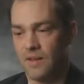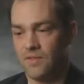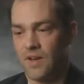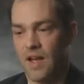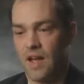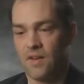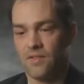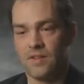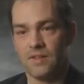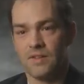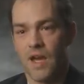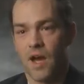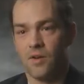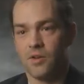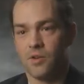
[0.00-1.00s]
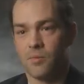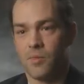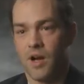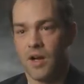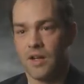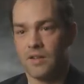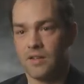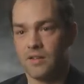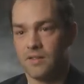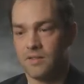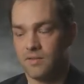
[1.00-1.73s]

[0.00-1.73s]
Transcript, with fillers: even having doubt in your mind